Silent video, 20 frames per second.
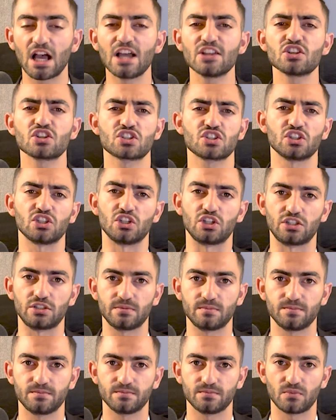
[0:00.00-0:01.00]
and just learn,
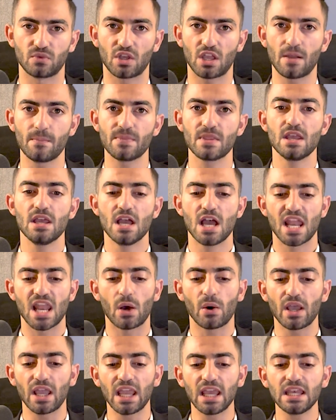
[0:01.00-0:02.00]
okay?
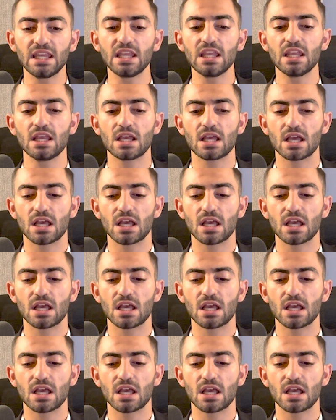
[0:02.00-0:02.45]
Now, any